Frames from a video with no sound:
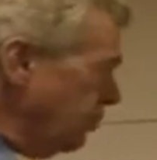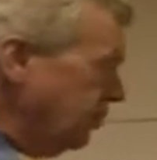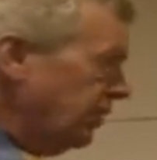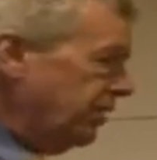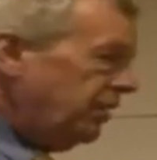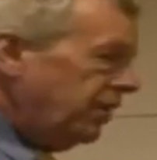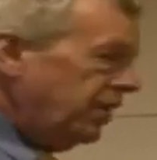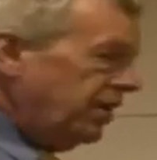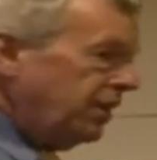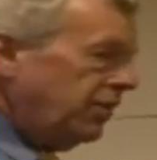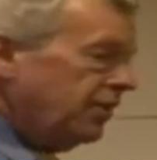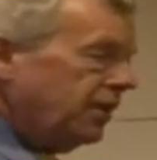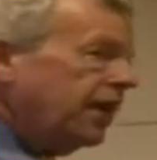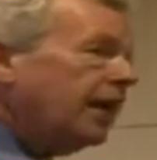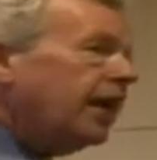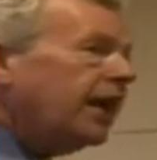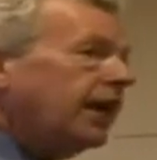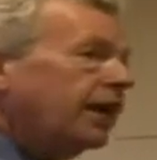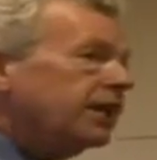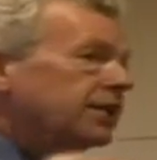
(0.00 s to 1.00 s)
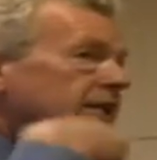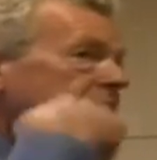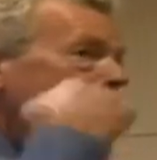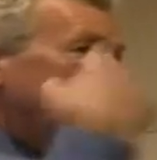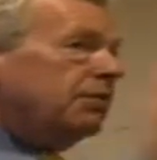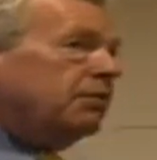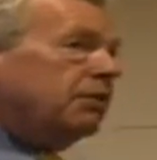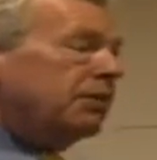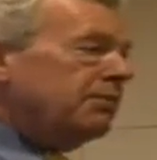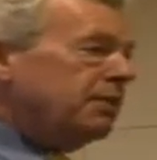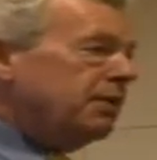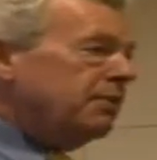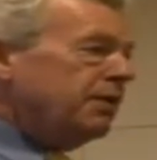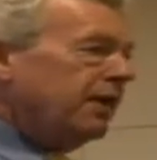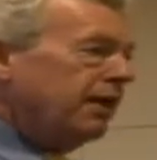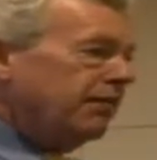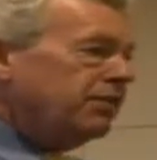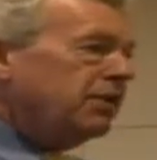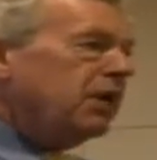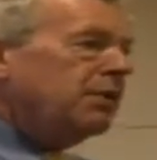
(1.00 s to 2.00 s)
one thing you get when people
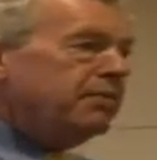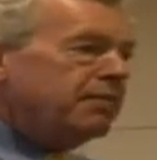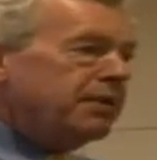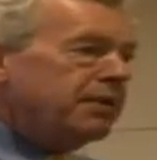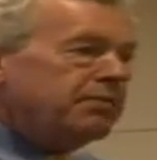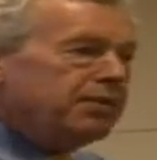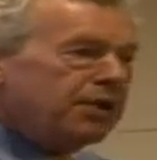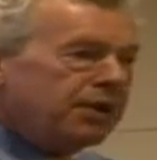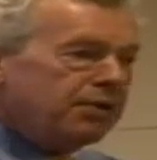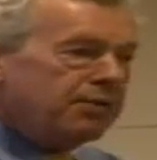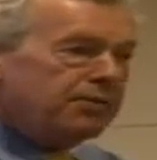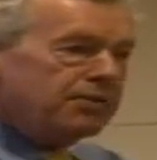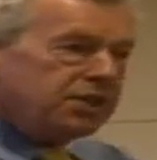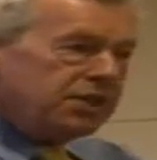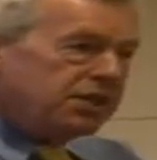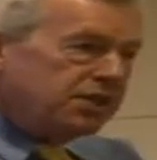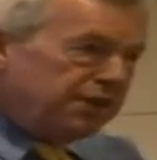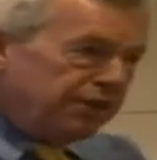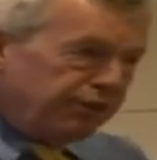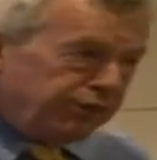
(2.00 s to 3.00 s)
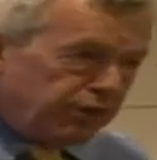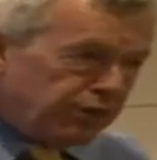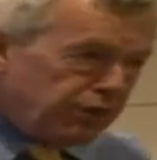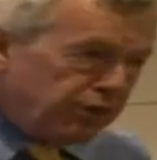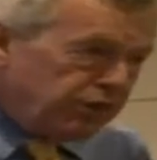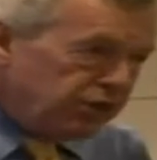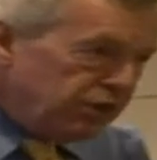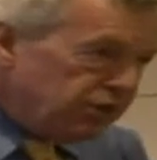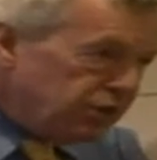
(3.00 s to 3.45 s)
have dopamine problems is difficulty